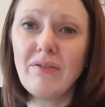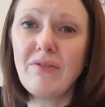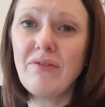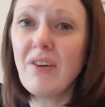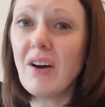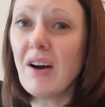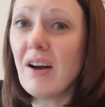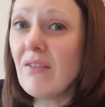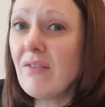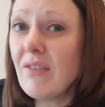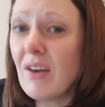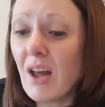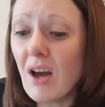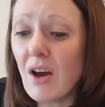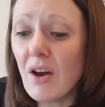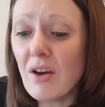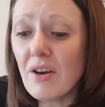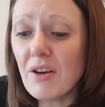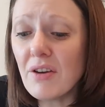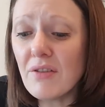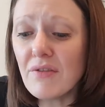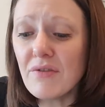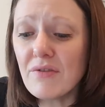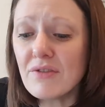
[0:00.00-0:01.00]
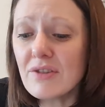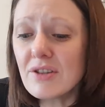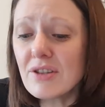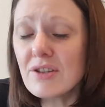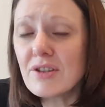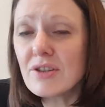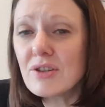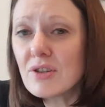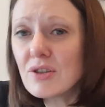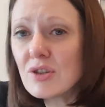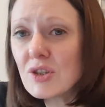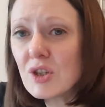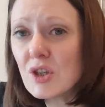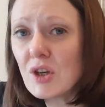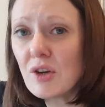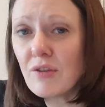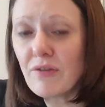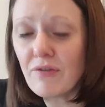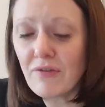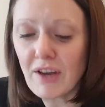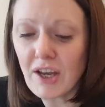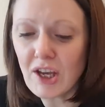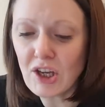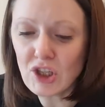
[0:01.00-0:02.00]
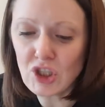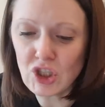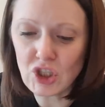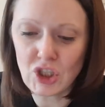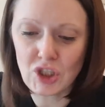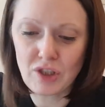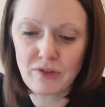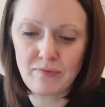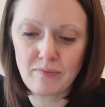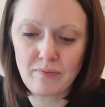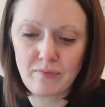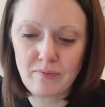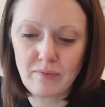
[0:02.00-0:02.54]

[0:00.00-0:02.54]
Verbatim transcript: five loaves, two fish?